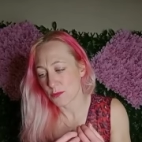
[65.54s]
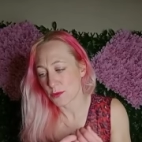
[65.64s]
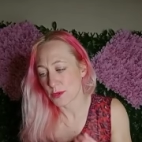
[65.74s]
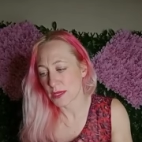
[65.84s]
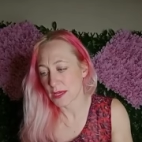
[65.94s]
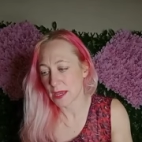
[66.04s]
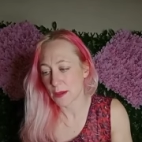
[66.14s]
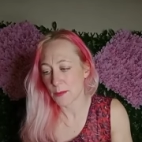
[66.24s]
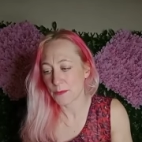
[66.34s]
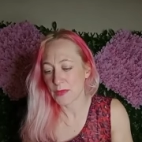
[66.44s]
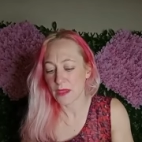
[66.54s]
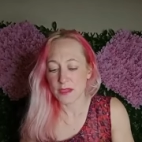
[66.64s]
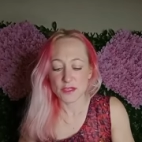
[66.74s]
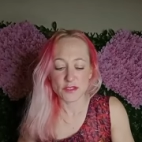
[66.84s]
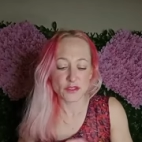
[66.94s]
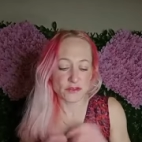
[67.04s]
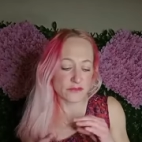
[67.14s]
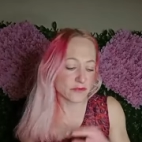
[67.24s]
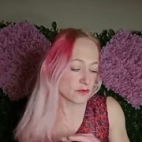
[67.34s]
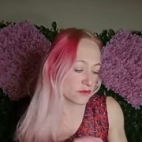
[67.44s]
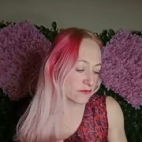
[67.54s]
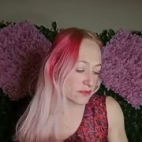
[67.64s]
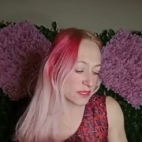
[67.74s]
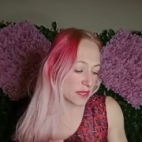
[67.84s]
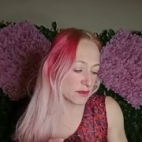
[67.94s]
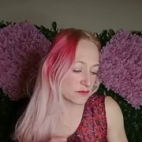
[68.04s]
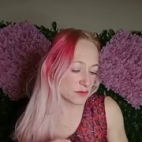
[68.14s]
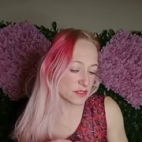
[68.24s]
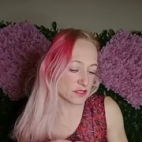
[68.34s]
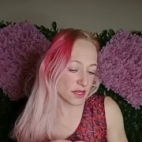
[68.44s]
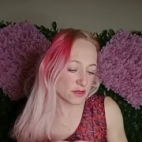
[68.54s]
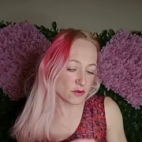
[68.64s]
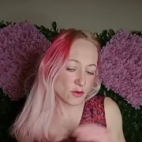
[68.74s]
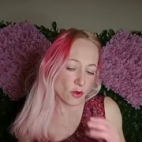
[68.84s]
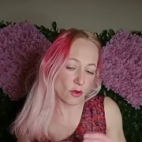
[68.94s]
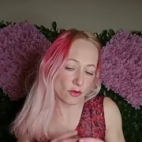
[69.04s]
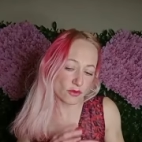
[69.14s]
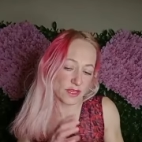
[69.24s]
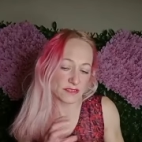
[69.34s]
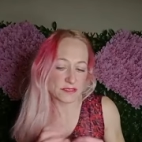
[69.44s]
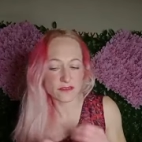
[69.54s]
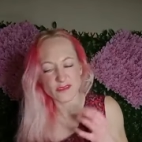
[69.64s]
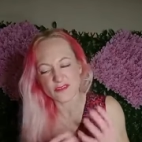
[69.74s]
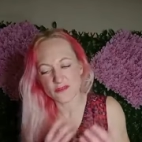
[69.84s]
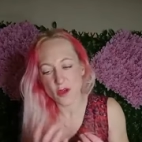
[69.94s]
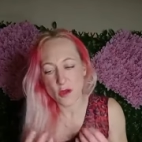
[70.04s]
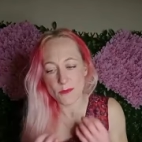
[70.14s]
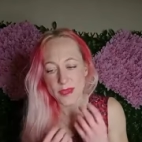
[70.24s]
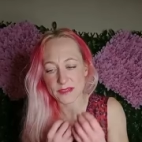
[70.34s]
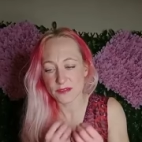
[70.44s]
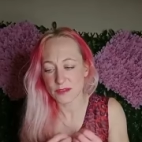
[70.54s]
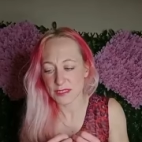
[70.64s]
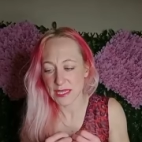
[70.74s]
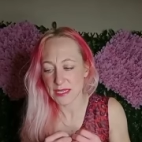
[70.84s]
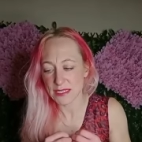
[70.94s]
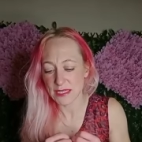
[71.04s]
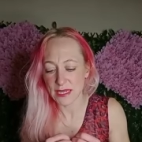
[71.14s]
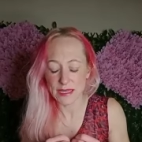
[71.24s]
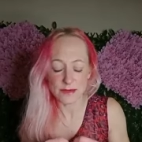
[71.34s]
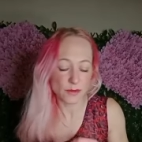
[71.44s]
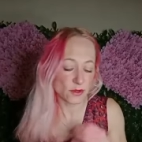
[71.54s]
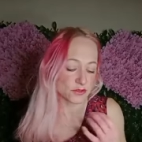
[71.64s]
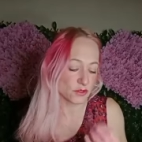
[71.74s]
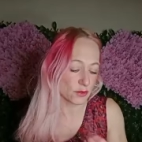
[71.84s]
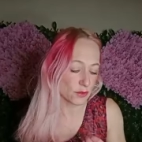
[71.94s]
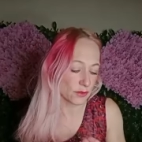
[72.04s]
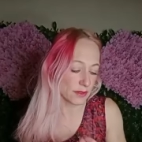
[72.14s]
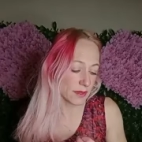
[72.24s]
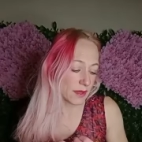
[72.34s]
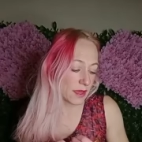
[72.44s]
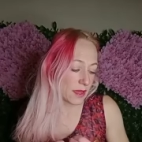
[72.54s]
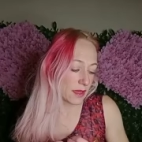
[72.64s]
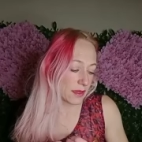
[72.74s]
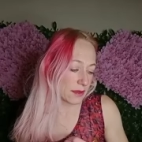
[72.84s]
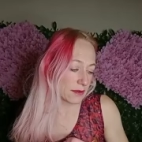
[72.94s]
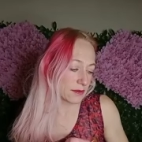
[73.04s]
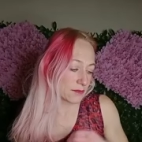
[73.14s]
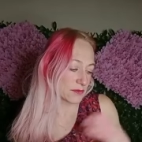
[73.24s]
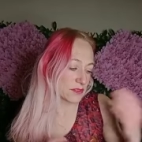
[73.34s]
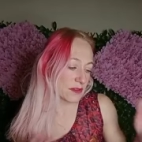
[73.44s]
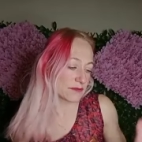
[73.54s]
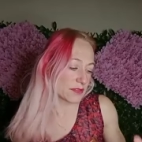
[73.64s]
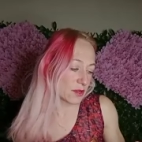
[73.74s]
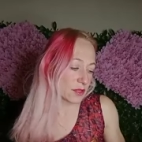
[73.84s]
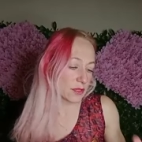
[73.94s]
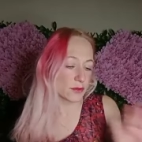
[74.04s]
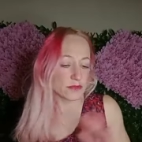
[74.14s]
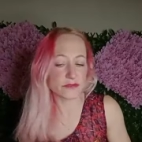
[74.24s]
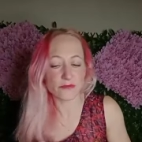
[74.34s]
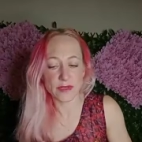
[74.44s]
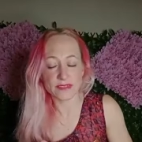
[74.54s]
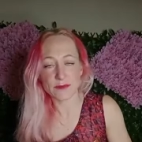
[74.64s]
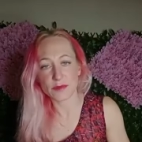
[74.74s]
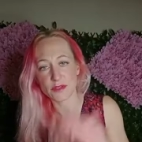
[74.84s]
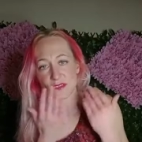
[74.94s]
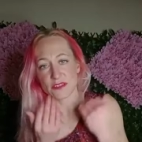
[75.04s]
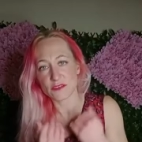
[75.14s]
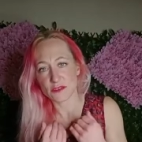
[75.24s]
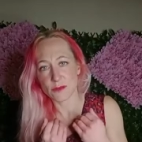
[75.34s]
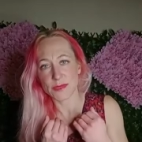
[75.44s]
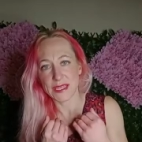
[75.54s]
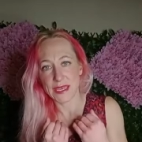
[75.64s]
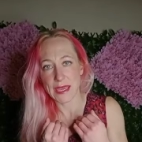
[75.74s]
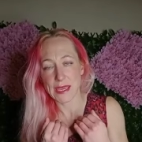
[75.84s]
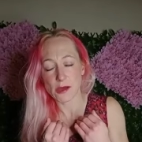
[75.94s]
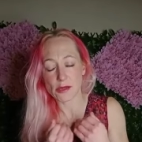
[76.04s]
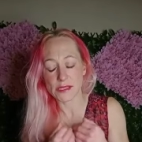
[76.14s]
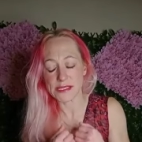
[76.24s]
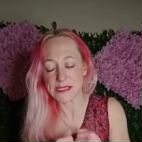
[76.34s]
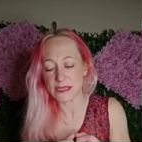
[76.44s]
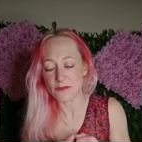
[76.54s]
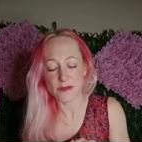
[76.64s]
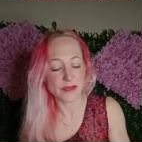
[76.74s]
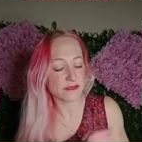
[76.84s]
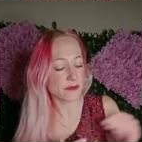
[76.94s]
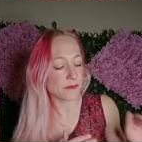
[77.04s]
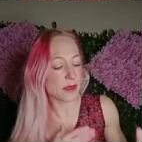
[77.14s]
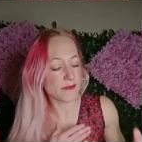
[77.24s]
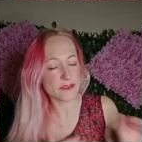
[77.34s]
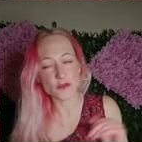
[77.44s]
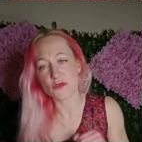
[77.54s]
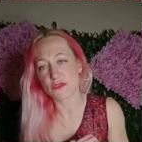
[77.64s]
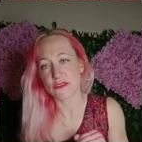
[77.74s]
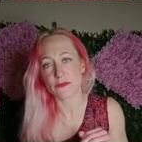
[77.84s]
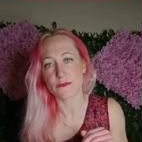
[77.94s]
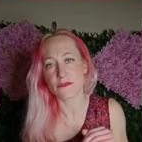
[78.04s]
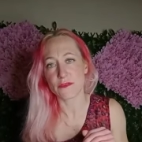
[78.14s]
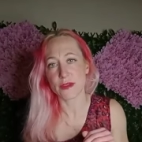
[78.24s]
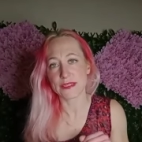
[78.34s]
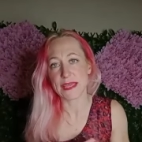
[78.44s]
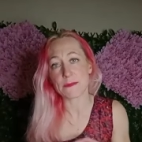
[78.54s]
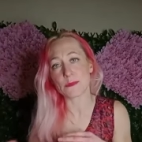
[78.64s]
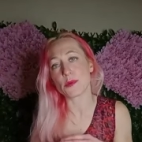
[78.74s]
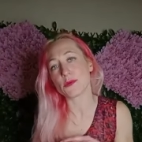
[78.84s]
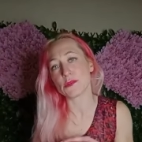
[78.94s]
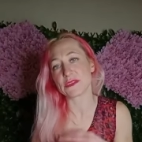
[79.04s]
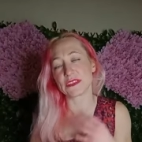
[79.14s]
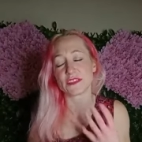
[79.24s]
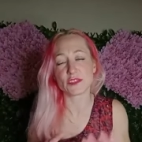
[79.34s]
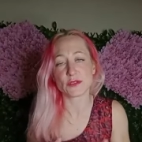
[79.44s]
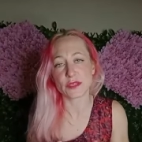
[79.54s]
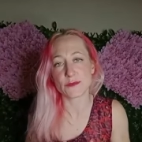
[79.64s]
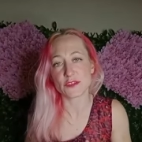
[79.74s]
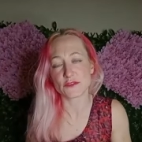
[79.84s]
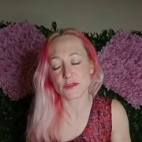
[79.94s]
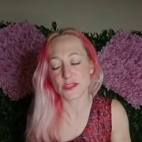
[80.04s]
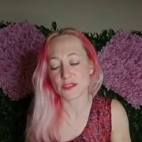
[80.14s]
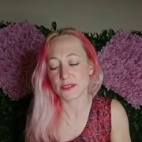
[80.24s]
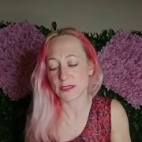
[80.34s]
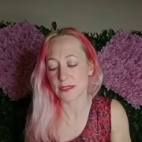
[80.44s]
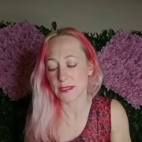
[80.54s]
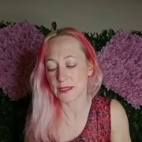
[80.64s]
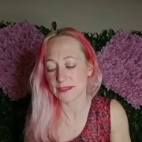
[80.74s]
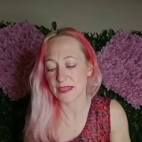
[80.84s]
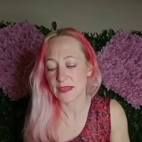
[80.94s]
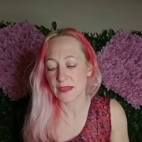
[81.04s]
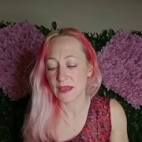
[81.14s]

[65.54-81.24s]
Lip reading: do I put it now? So there's a few different types which are not necessarily for my sort of skin type or tone. Sort of the oily ones, for example, because I don't normally get oily skin or anything, but I've used them for examples and to do demonstrations and things,